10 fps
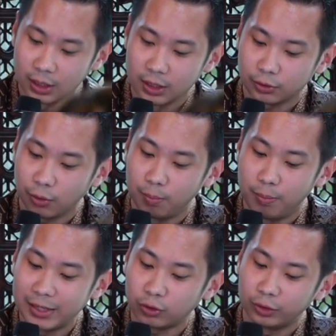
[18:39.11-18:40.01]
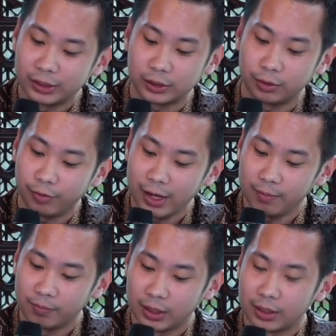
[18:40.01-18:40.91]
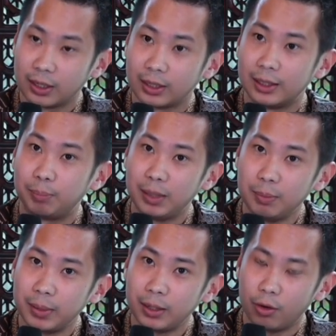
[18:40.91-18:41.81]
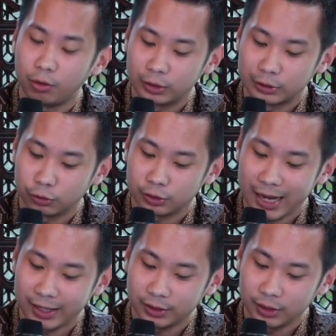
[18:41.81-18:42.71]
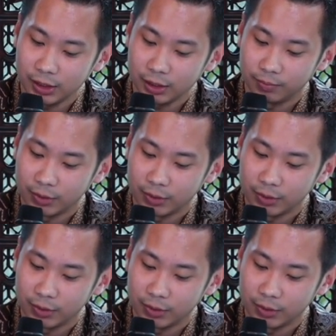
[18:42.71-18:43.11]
So based on the survey, the people or the society,